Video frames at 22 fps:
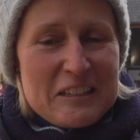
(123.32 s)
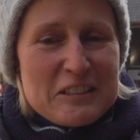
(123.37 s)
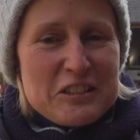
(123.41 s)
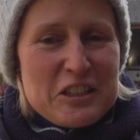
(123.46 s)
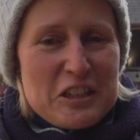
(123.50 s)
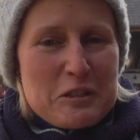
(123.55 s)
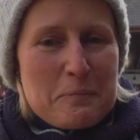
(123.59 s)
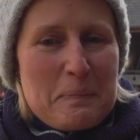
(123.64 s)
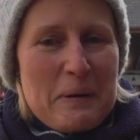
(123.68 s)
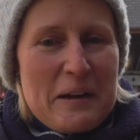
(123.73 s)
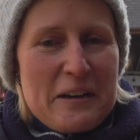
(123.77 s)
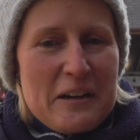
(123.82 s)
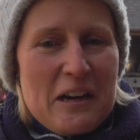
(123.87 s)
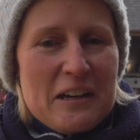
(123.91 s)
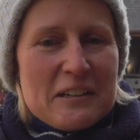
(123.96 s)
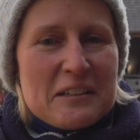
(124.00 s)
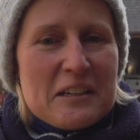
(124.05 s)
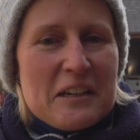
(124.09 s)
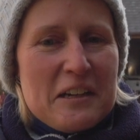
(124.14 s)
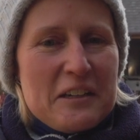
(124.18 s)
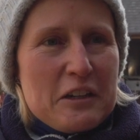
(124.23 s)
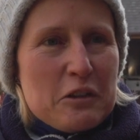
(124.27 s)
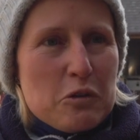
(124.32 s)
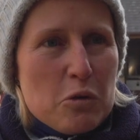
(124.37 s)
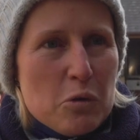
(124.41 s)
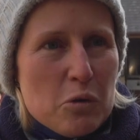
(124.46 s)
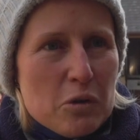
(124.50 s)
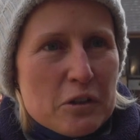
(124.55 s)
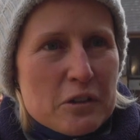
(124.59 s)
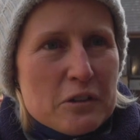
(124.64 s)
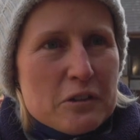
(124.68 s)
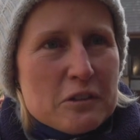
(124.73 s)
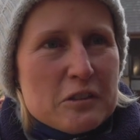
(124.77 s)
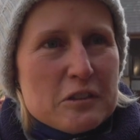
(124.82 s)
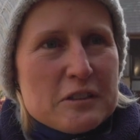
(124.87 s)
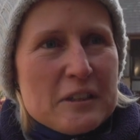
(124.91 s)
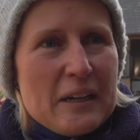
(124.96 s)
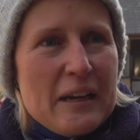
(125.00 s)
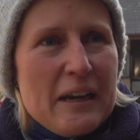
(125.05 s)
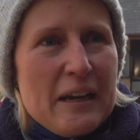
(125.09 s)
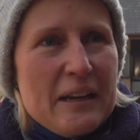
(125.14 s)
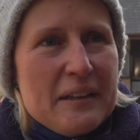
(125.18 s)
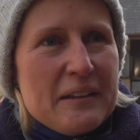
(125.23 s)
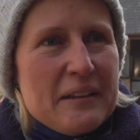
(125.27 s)
just by not cutting corners
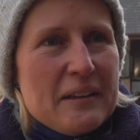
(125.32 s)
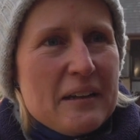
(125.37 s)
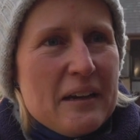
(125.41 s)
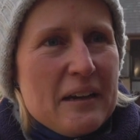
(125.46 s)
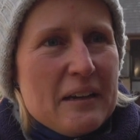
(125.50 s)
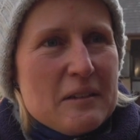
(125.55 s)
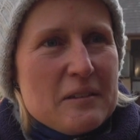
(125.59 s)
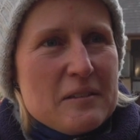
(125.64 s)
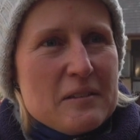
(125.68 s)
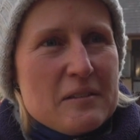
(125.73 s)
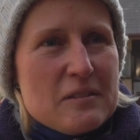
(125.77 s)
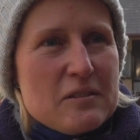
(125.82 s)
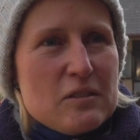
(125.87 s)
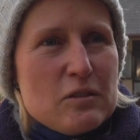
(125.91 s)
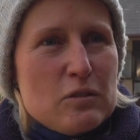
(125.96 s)
and